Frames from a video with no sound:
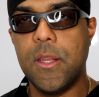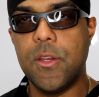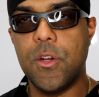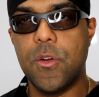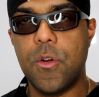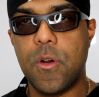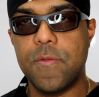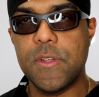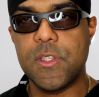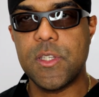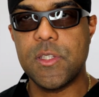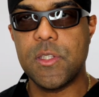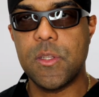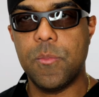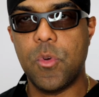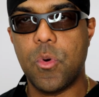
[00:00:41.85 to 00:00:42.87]
in your nervous
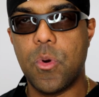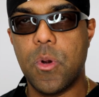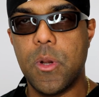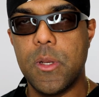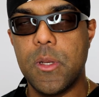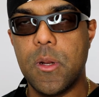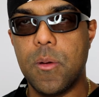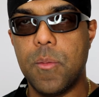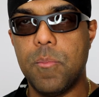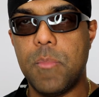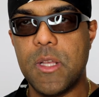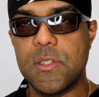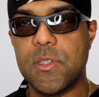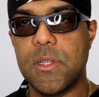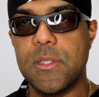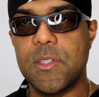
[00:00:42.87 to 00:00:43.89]
system or in your
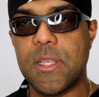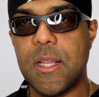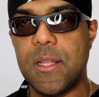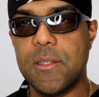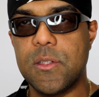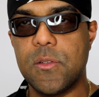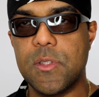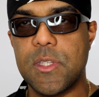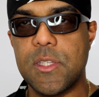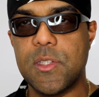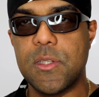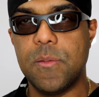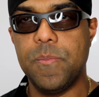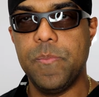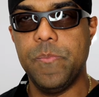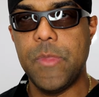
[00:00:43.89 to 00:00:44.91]
musculoskeletal
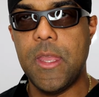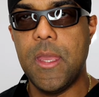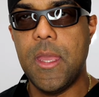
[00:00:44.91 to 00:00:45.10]
system.